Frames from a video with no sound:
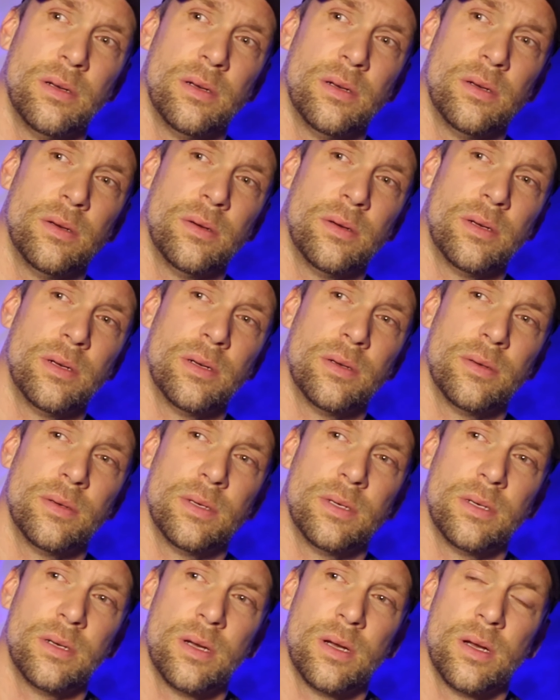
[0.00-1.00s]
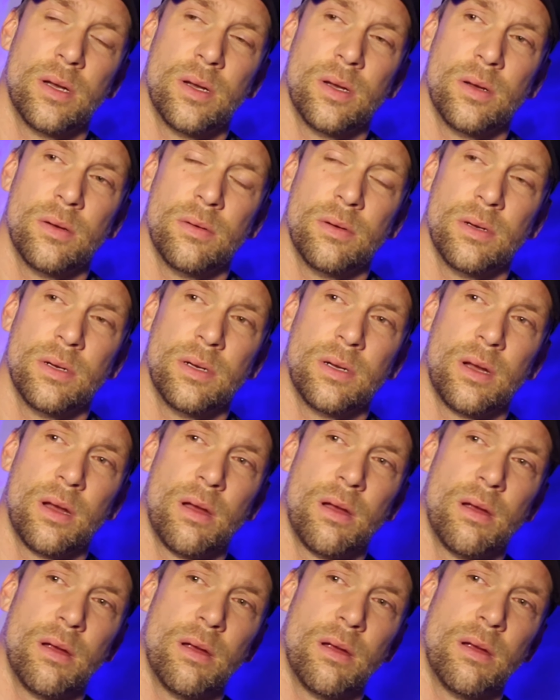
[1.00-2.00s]
This is all we
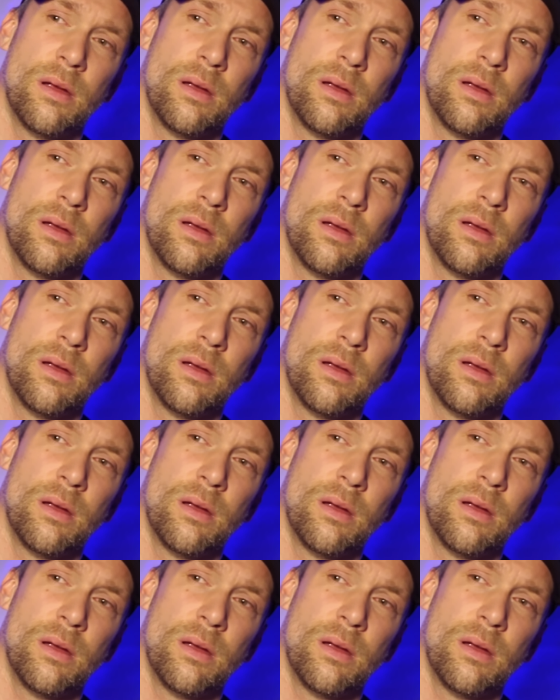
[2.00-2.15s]
are.